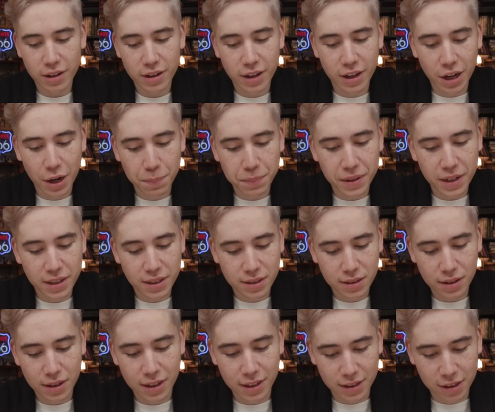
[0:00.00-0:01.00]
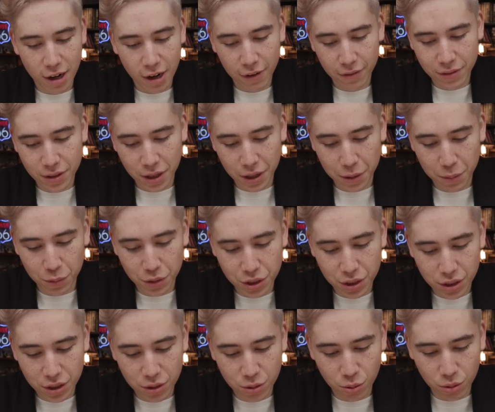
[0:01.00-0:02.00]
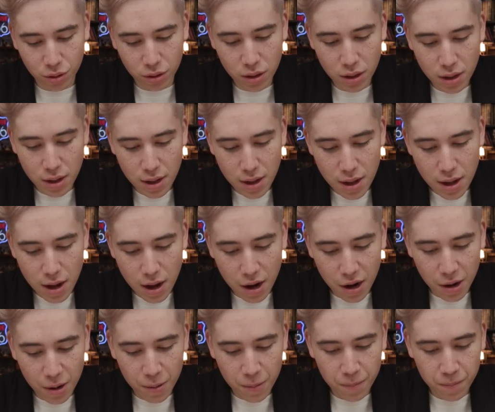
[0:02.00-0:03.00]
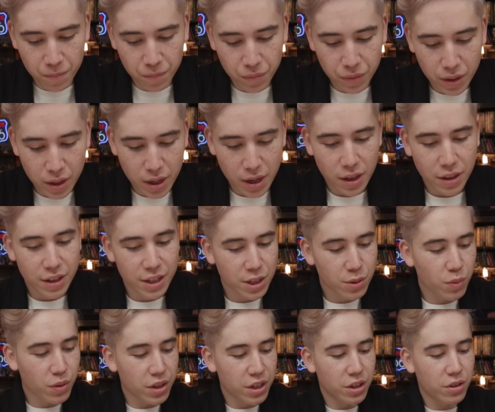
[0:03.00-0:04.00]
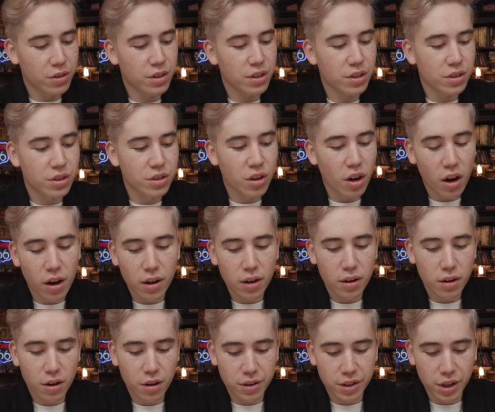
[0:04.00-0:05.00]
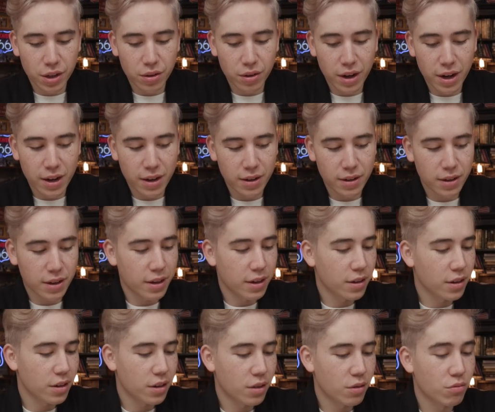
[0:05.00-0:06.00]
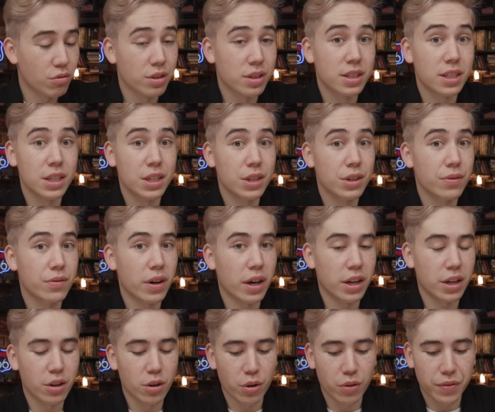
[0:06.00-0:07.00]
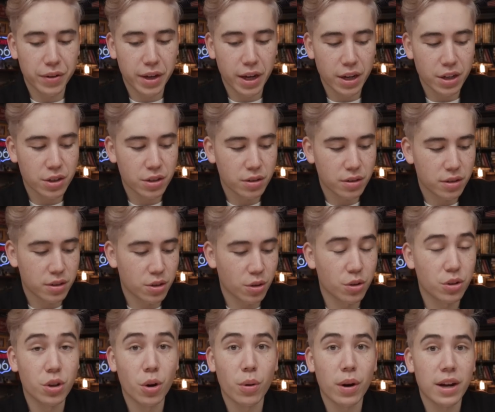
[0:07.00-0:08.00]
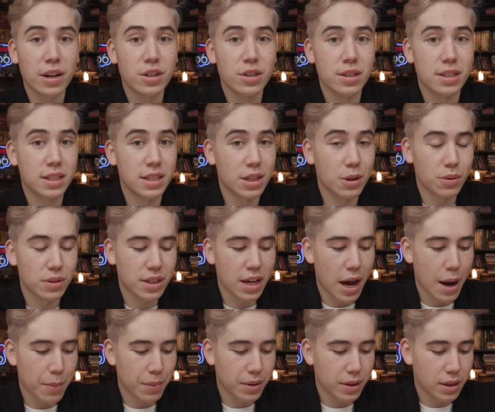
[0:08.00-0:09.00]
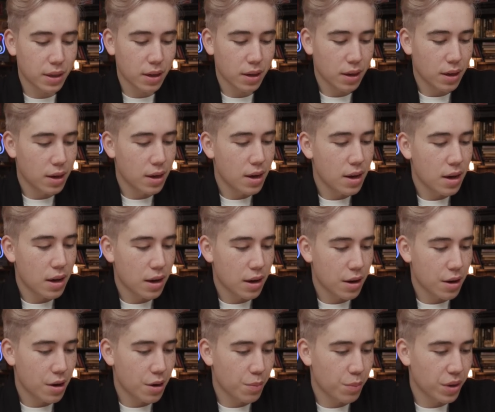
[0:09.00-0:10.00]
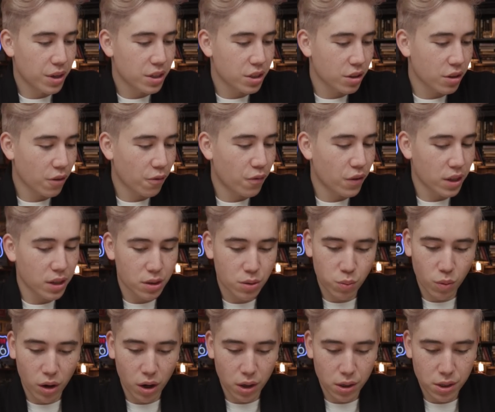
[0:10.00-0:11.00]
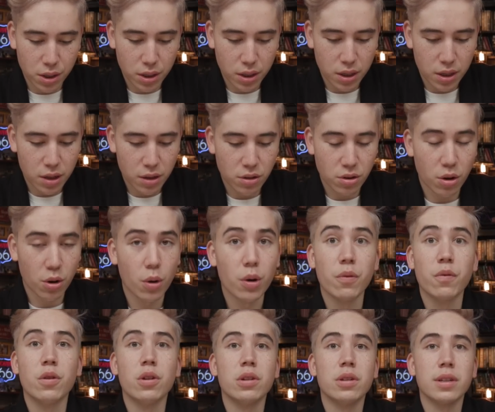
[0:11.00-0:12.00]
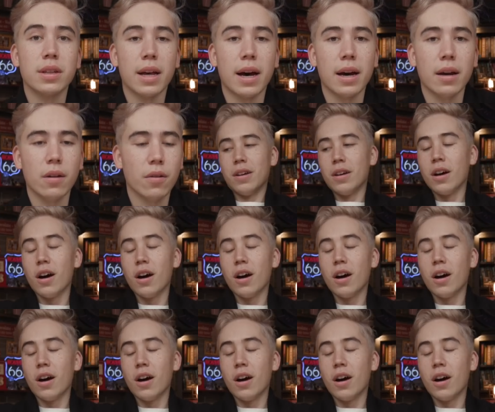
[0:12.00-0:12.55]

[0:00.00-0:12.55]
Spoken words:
It updates in live time, which is cool. This one here does not, on the other hand, receive any notifications, so you don't actually see what's happening. But it's a good fitness watch, so if you're into that.